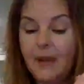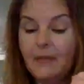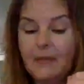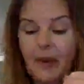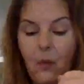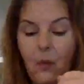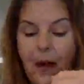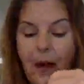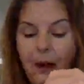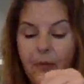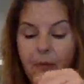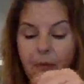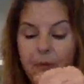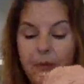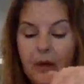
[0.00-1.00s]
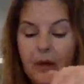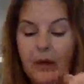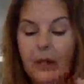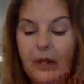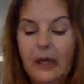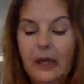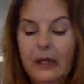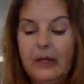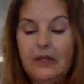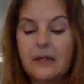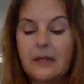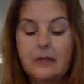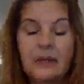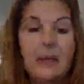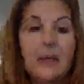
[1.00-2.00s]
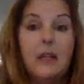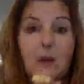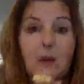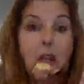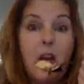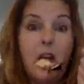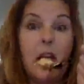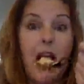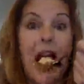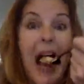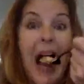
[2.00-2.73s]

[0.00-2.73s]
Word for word: but wow, it's it's really good.